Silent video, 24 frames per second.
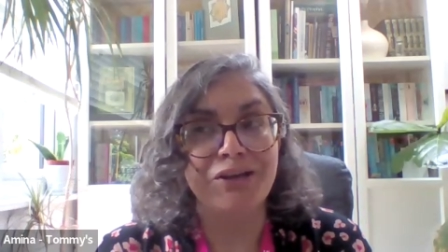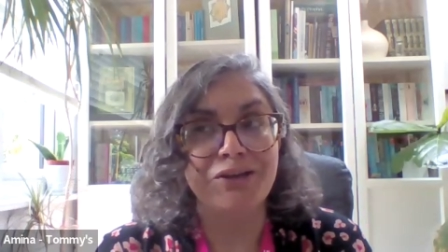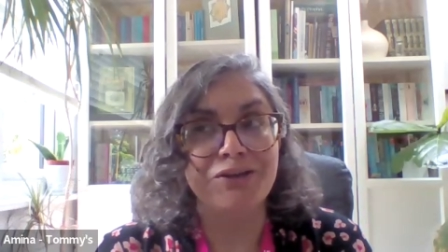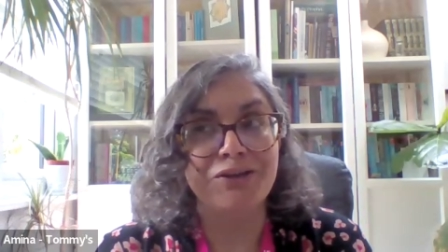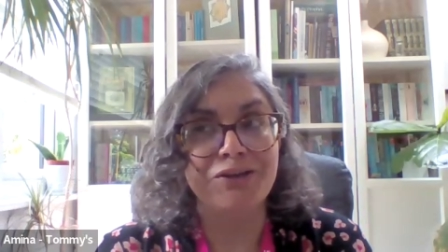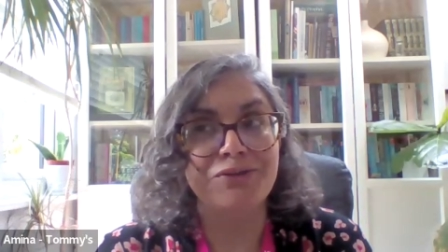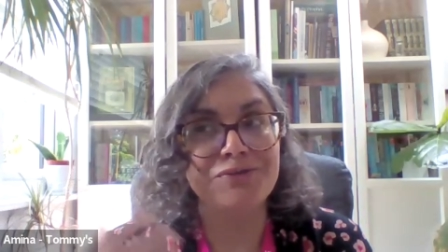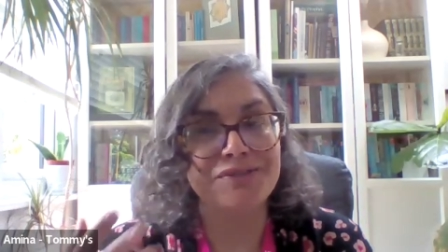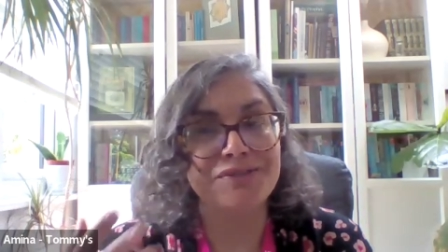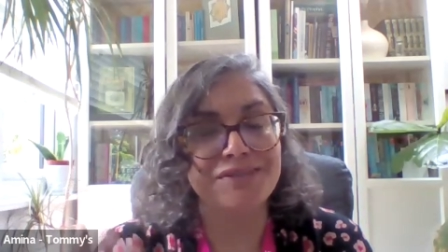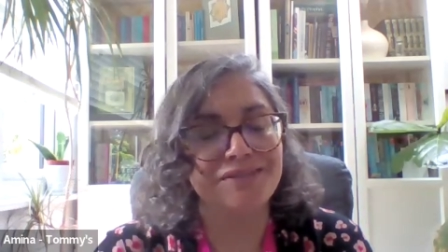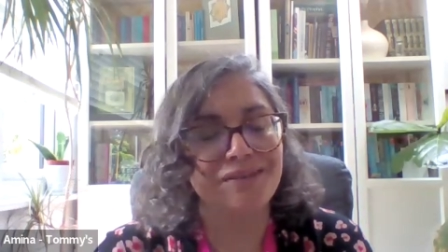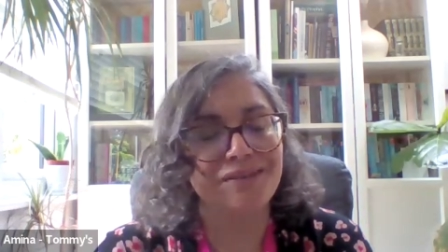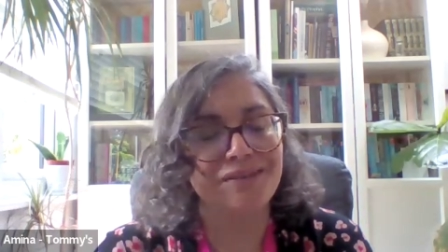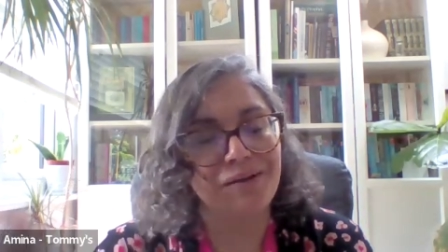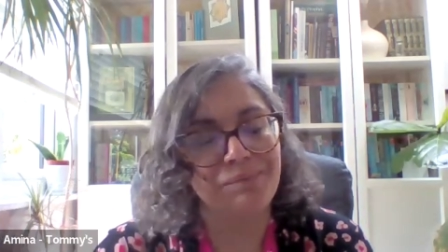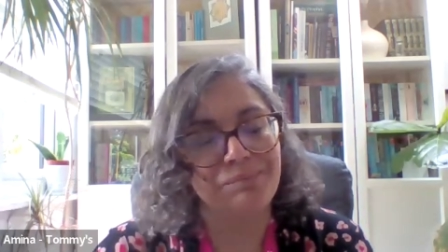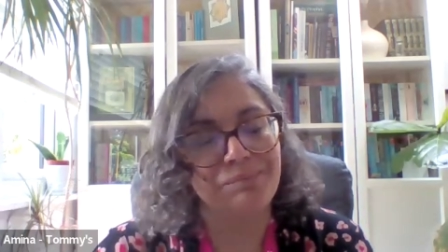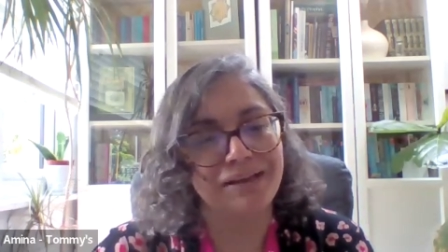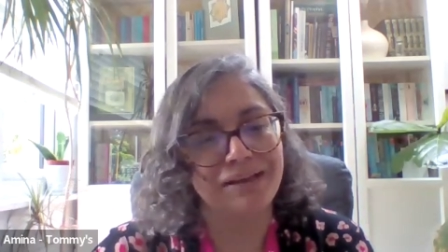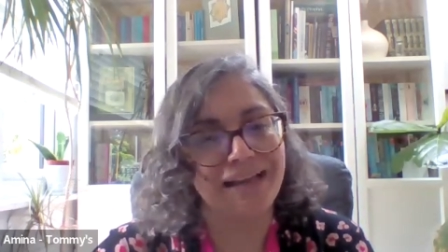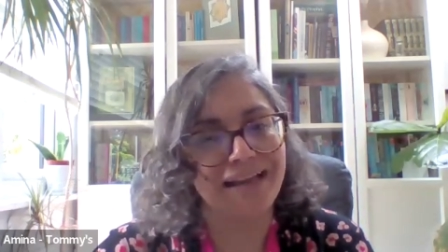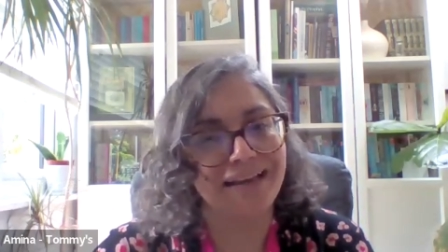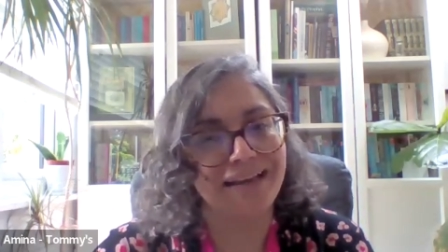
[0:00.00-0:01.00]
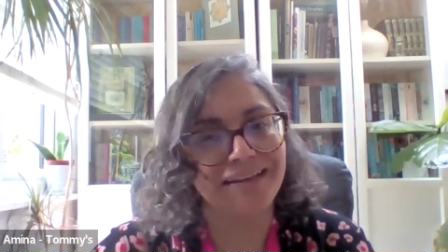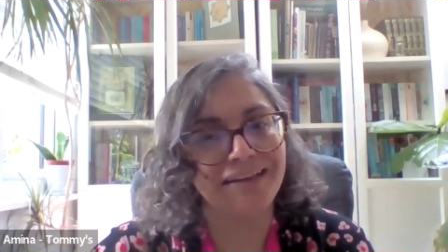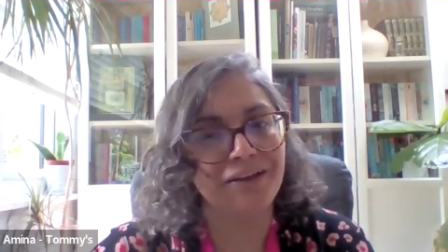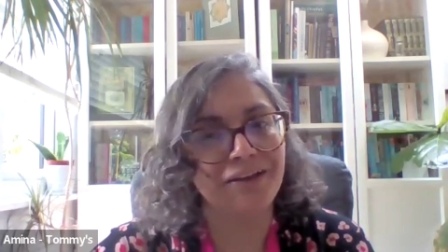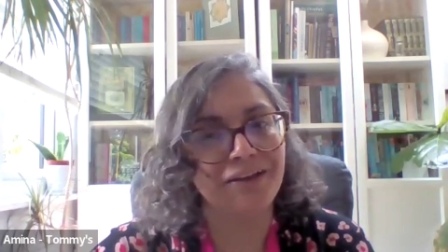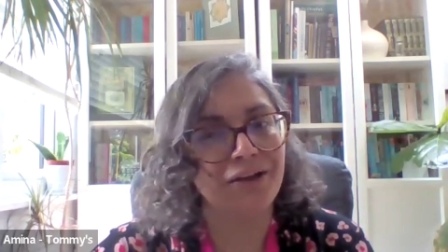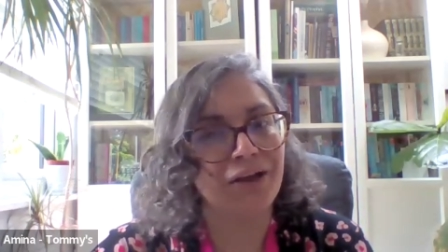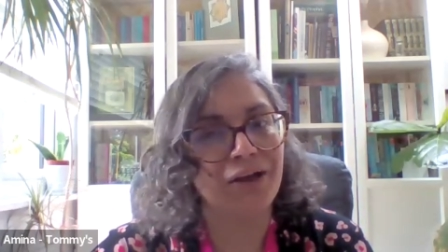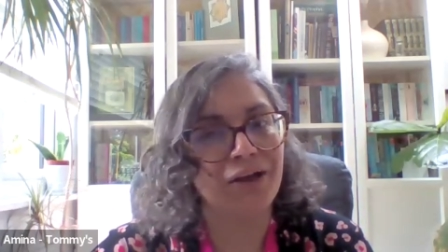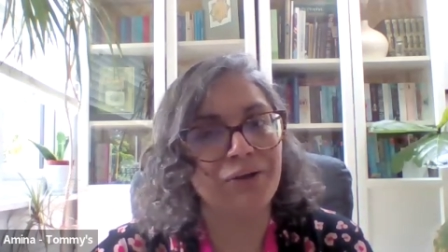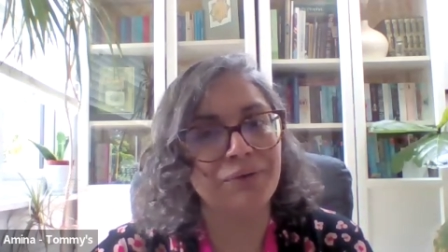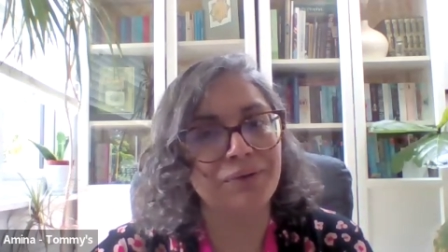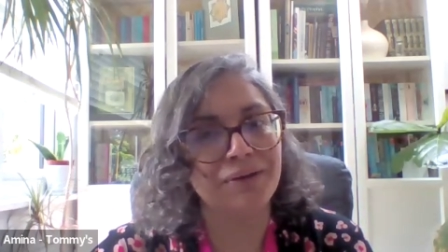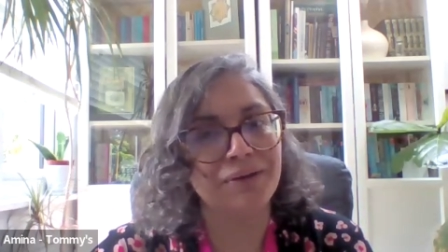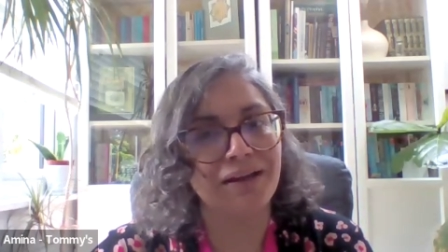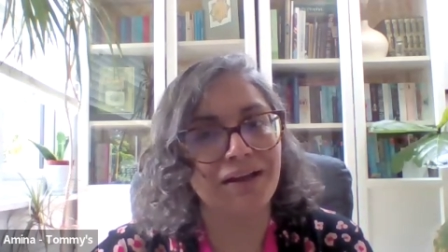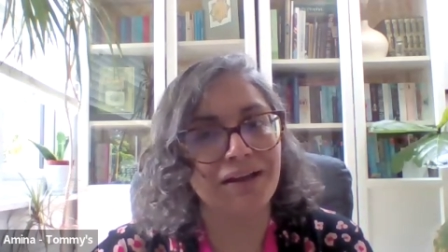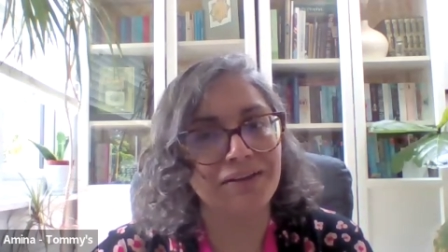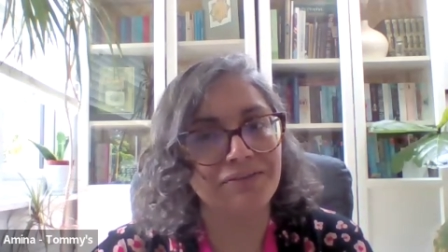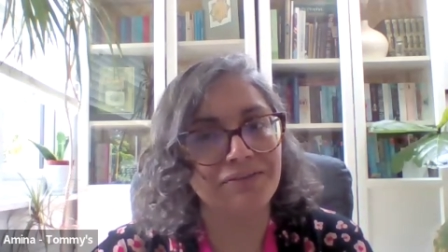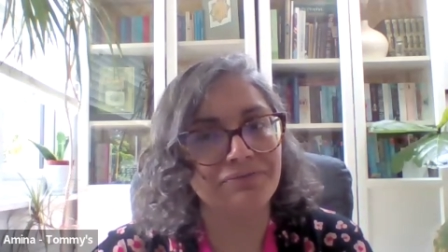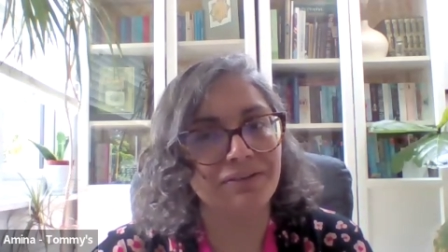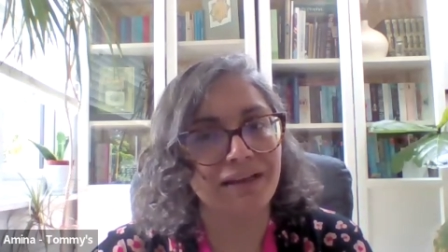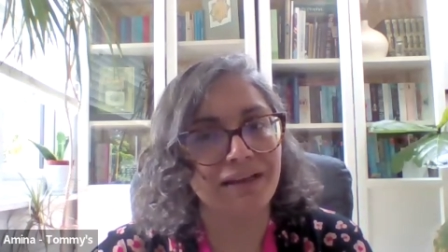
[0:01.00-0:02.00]
you start planning a whole
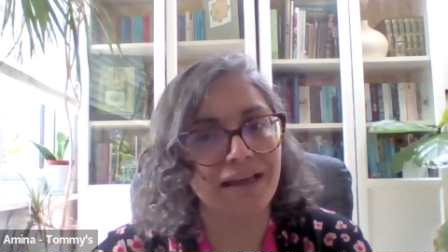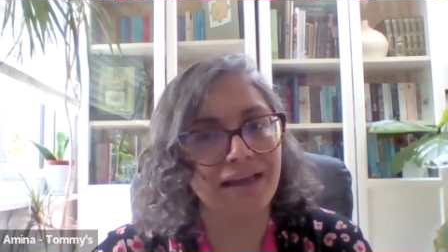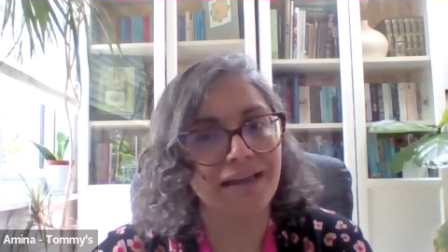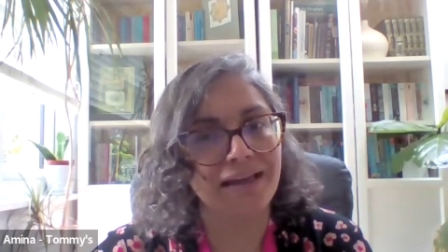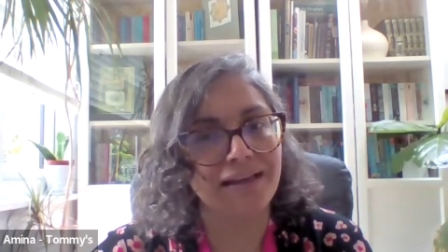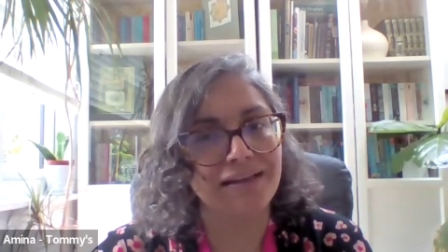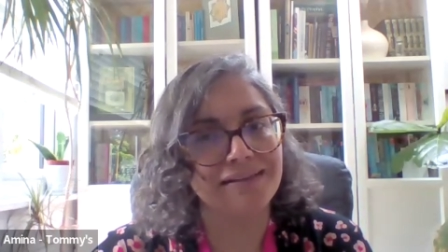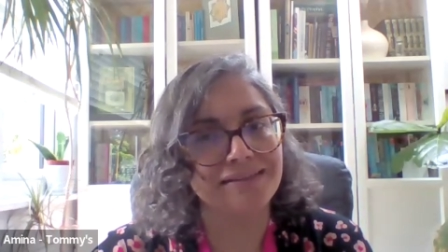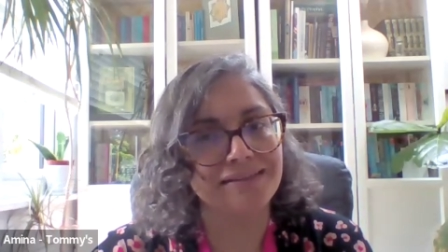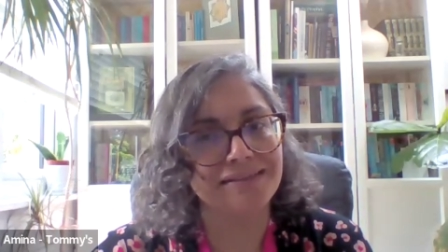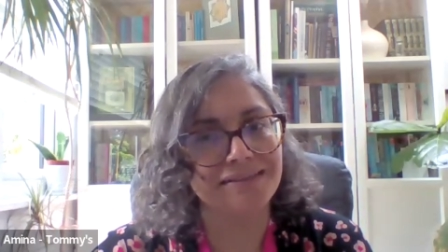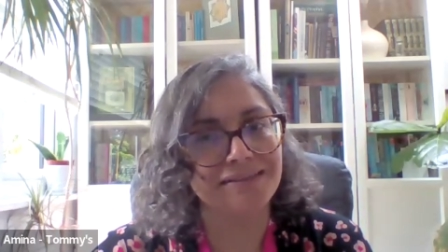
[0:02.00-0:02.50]
life ahead.